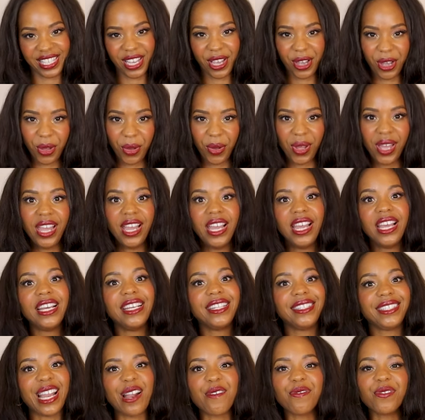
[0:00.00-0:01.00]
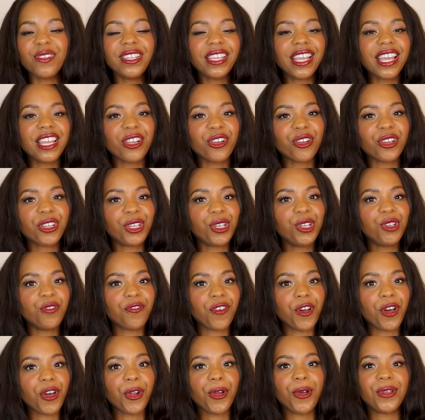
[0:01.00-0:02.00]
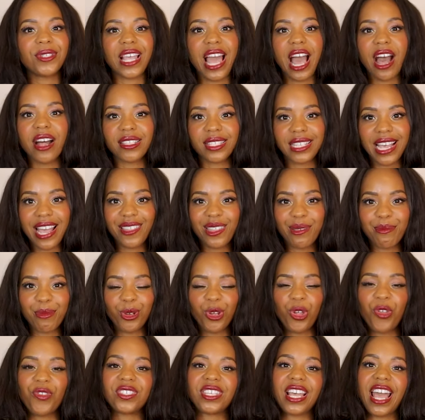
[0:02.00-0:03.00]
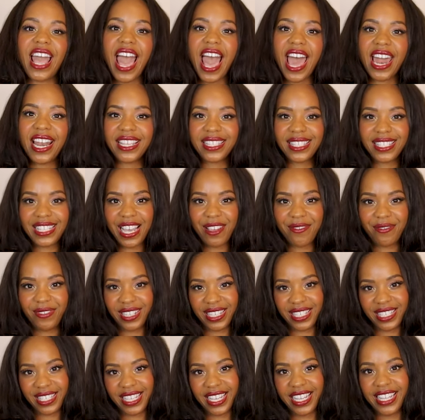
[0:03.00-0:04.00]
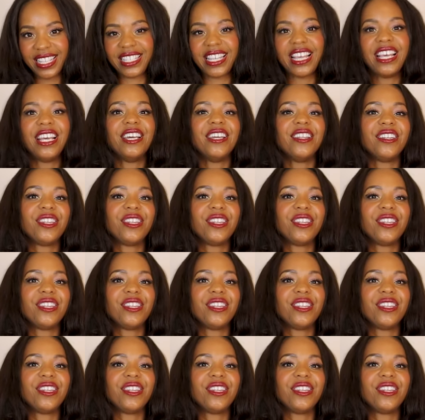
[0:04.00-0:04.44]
So definitely get your cute photos outside the booths at a safe distance.